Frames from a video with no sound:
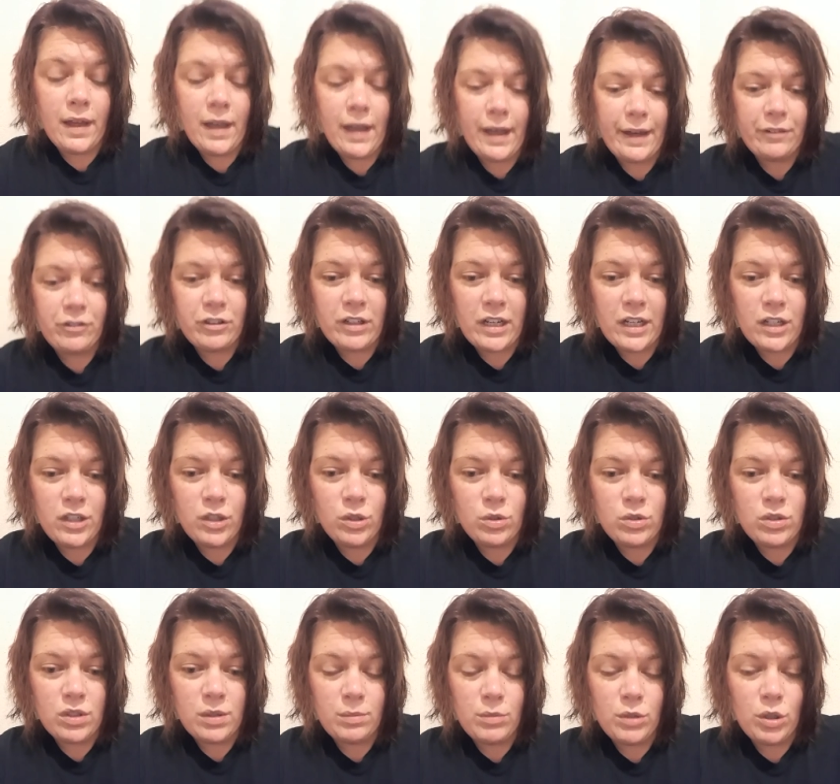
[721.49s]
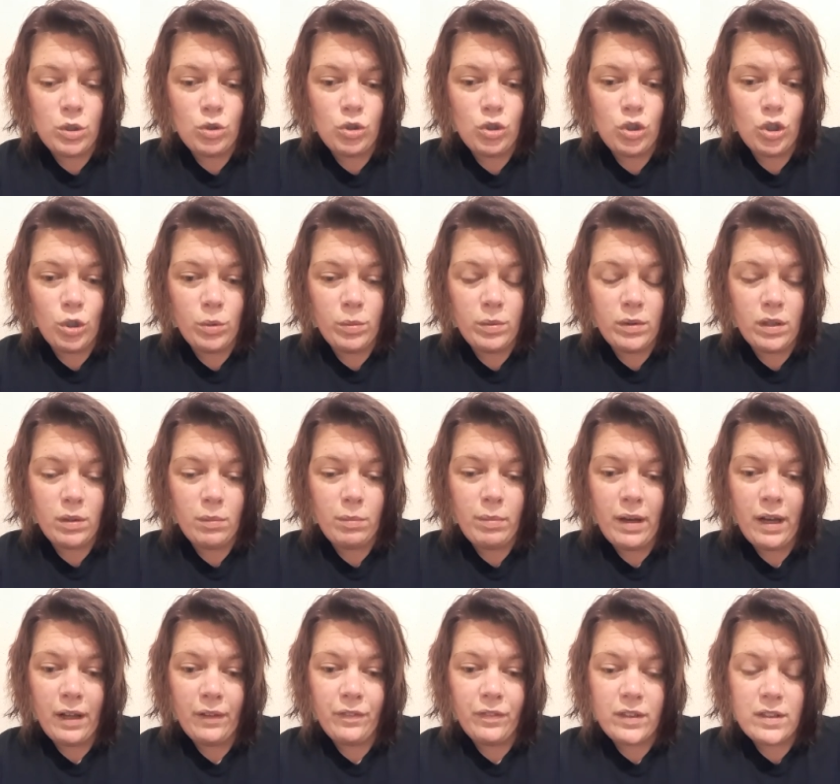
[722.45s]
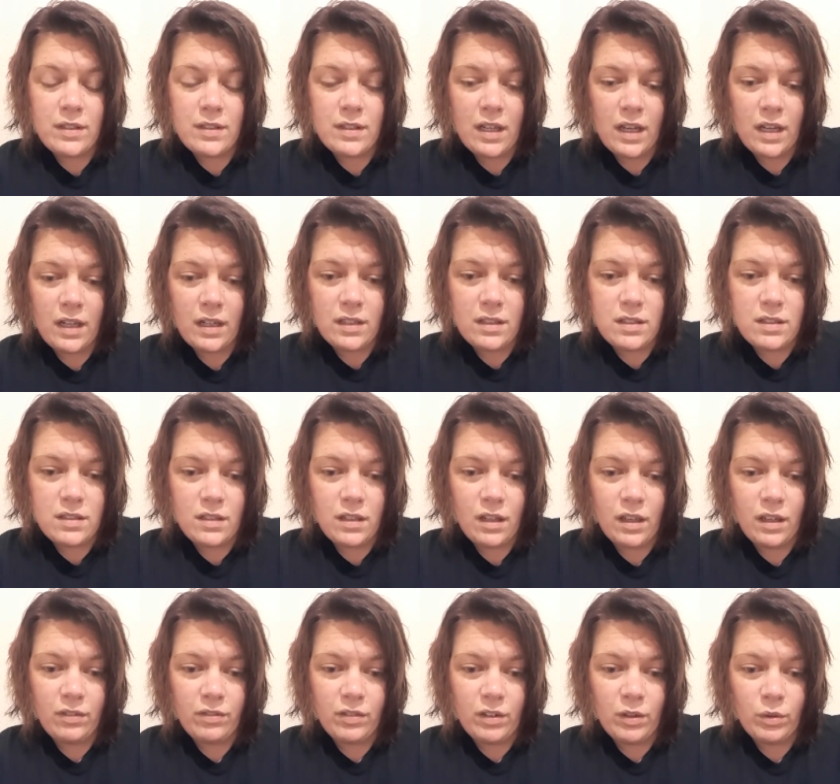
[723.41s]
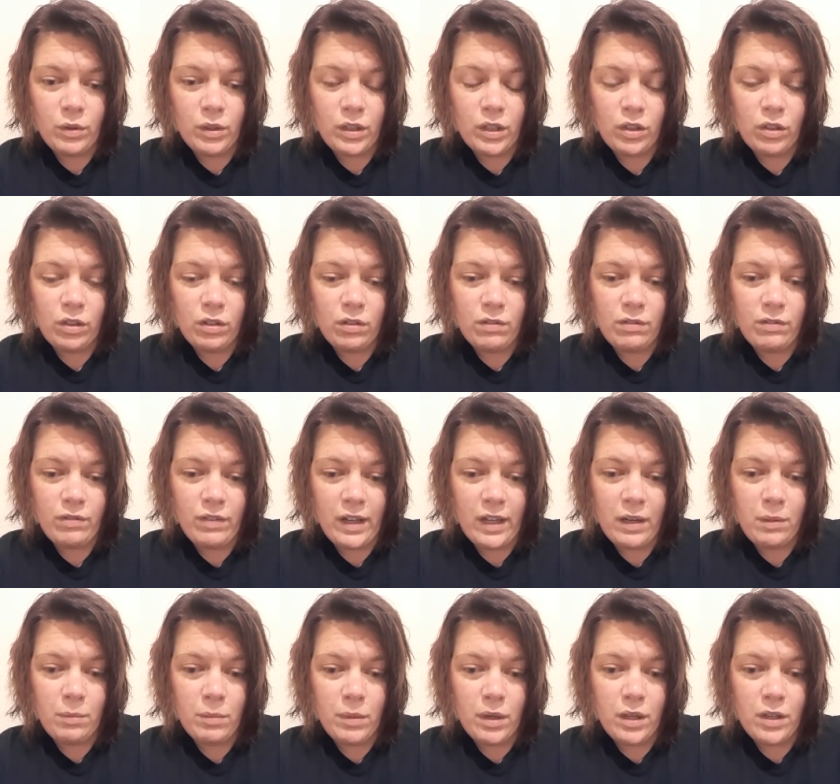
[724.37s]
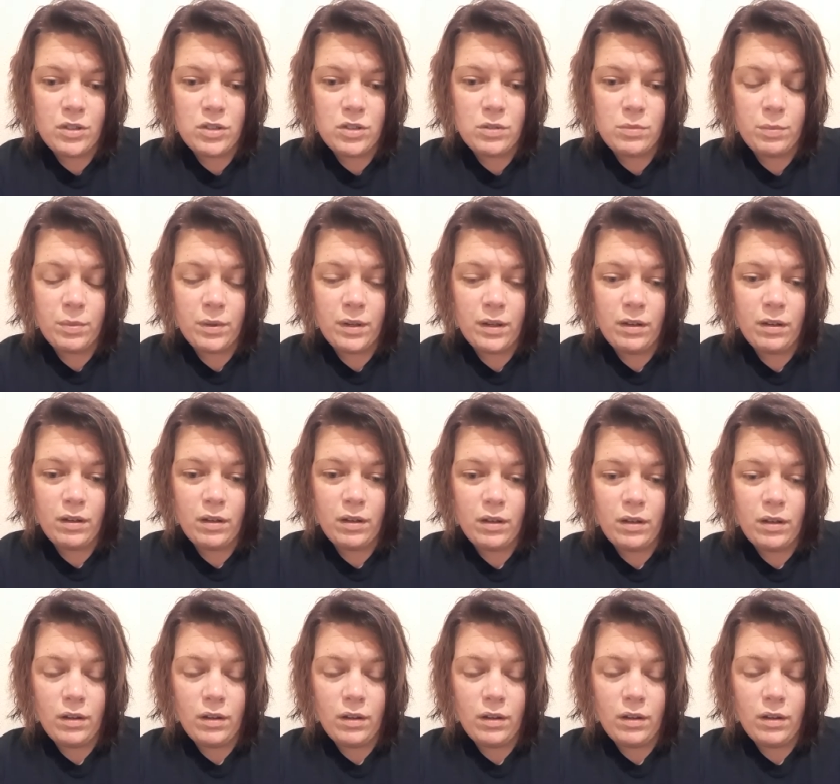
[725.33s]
I tried to do some YouTubing about this kind of stuff, and I really couldn't find much, but